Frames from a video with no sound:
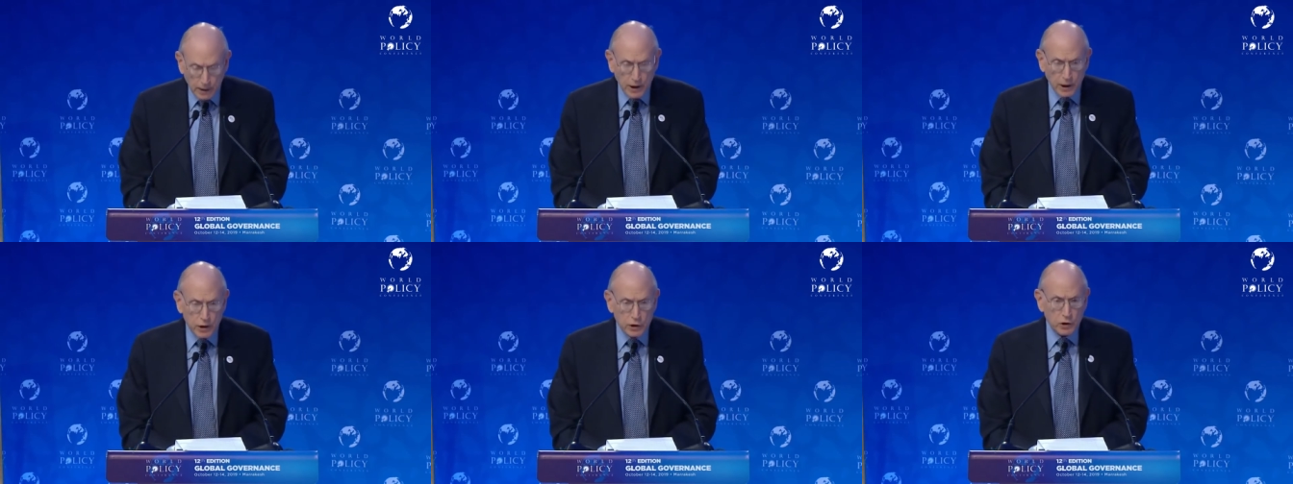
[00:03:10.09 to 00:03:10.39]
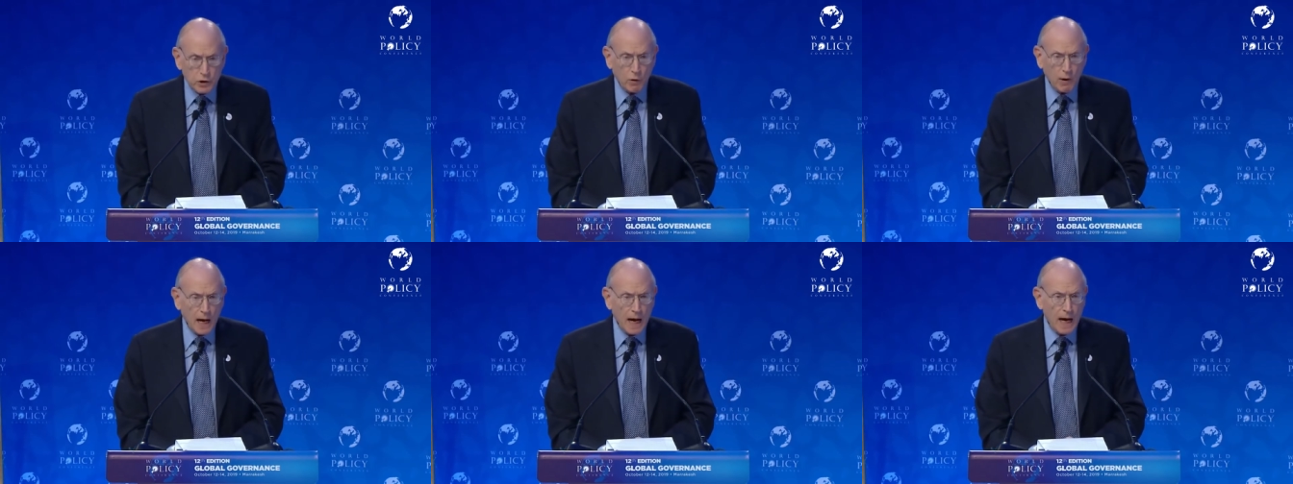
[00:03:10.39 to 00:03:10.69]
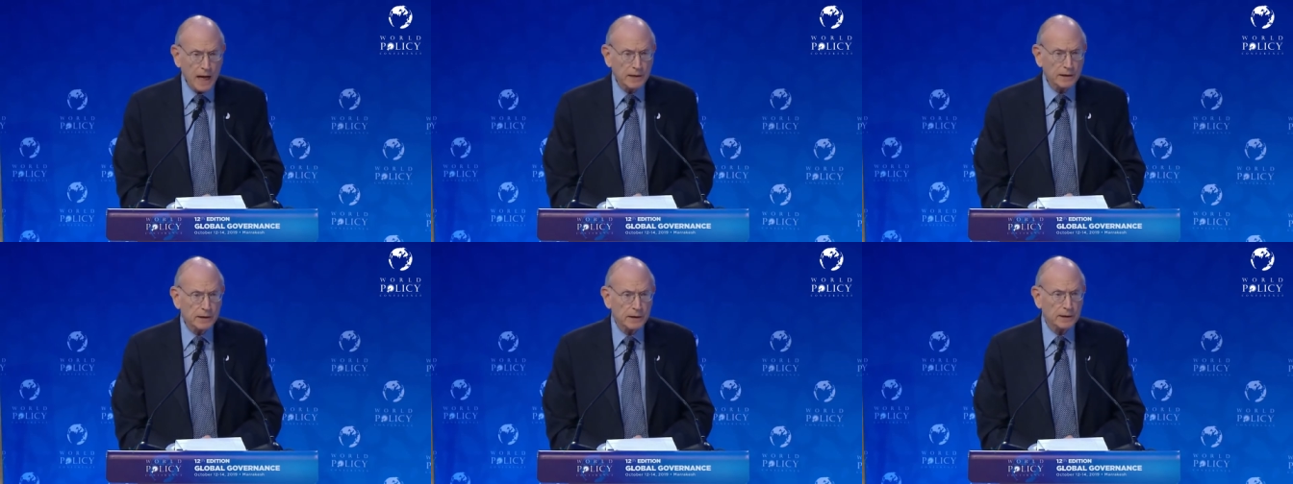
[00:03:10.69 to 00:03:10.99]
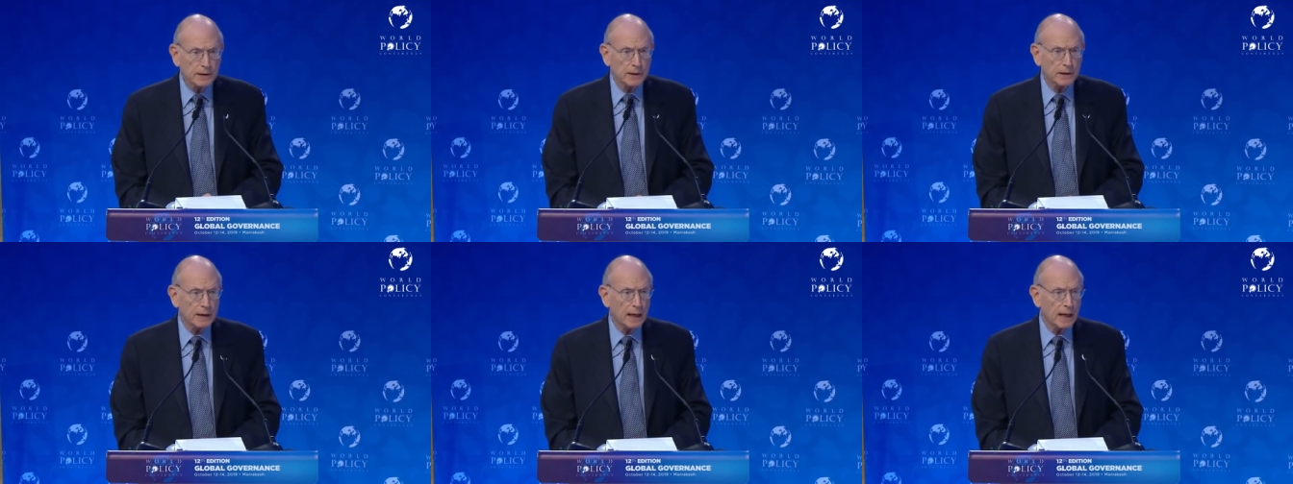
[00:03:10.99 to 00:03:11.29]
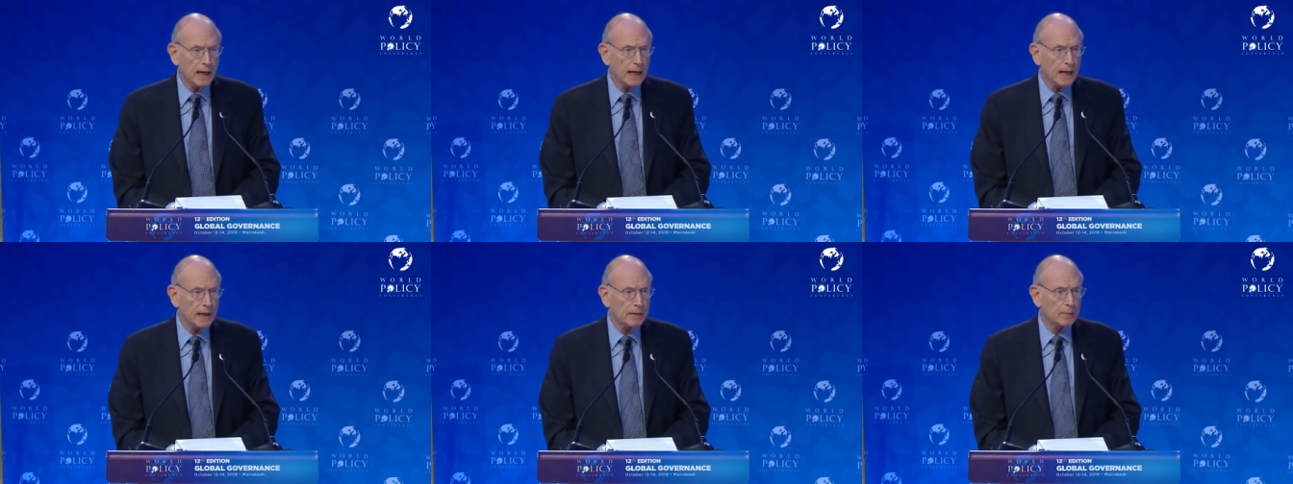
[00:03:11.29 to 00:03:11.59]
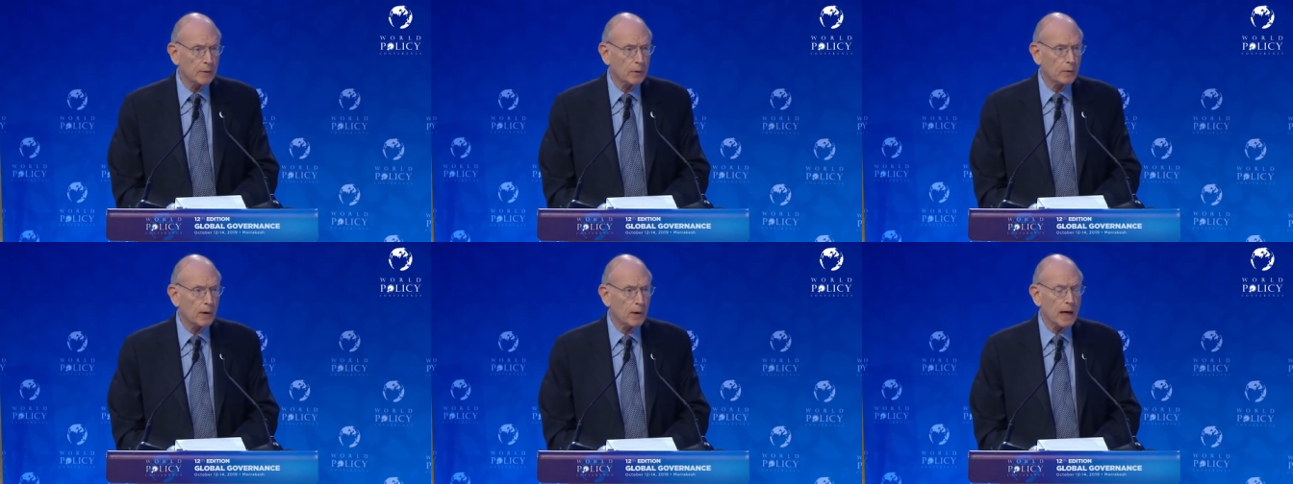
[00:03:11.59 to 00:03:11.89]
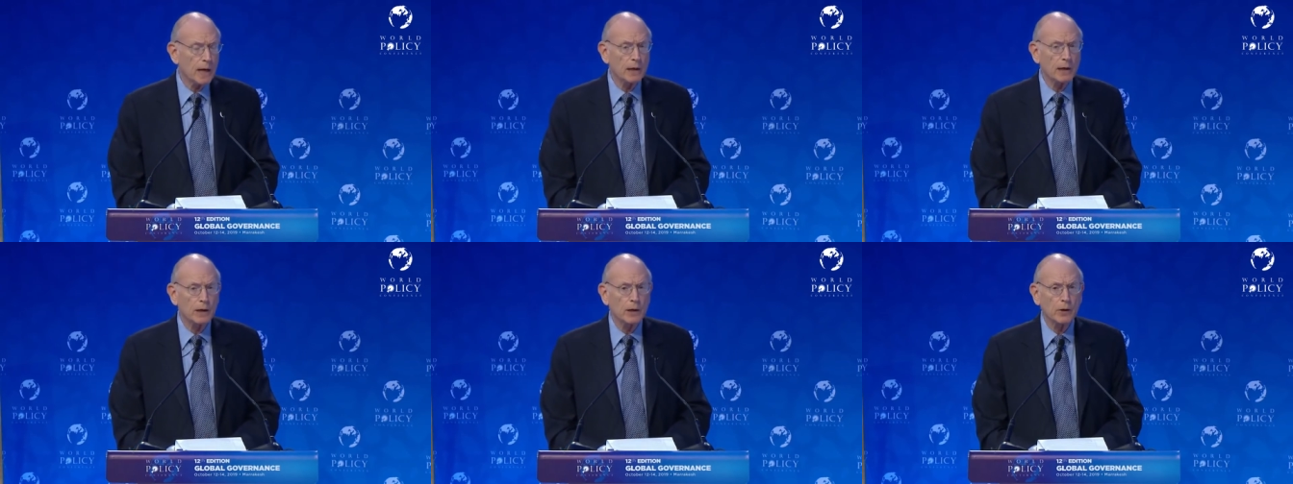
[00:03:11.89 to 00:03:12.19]
trying to deny
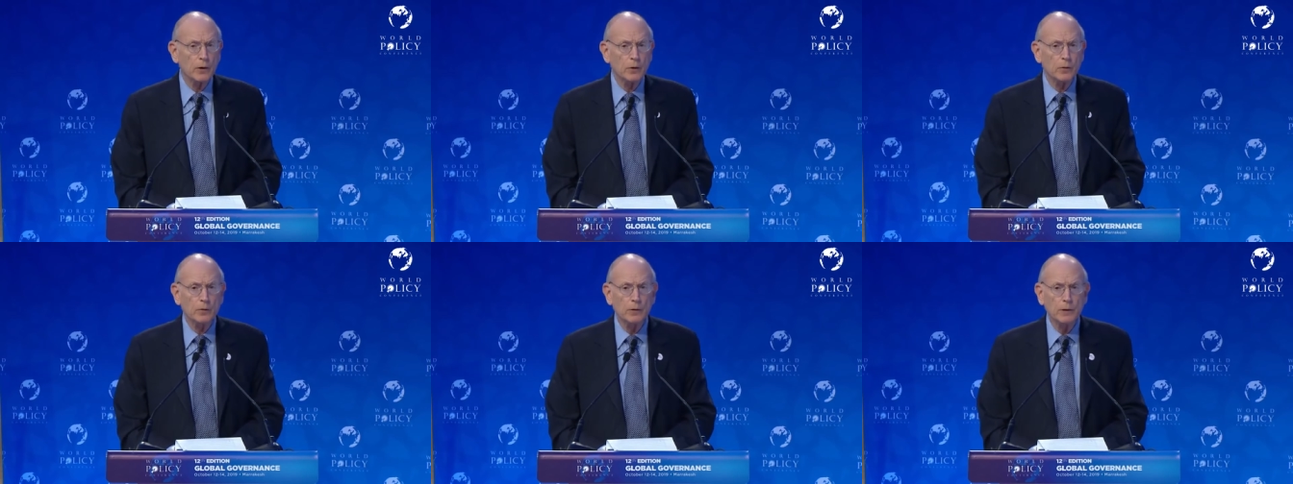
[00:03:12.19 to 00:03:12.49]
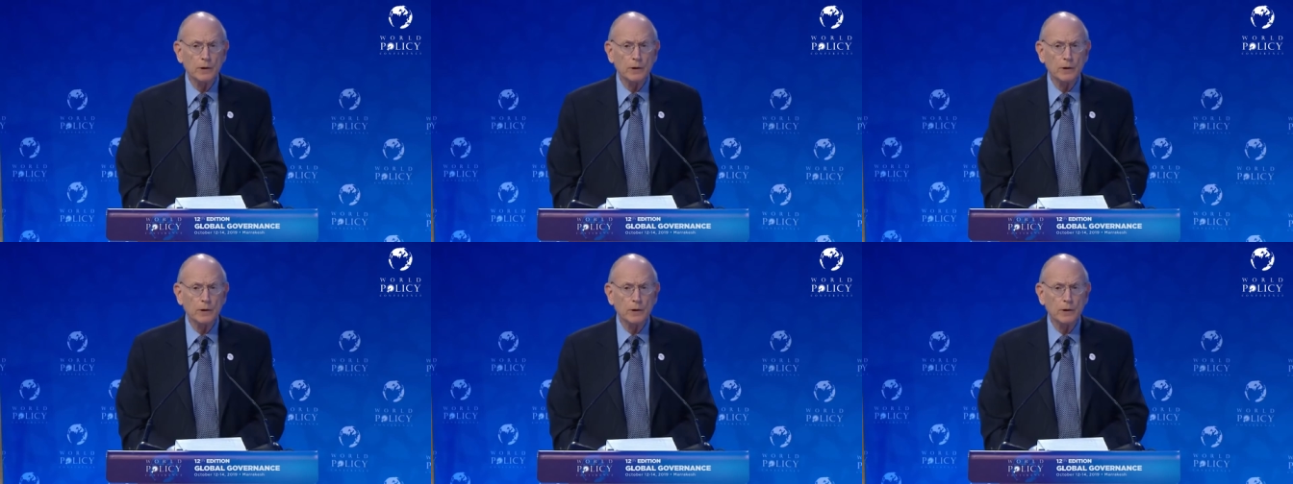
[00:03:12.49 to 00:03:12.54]
Morocco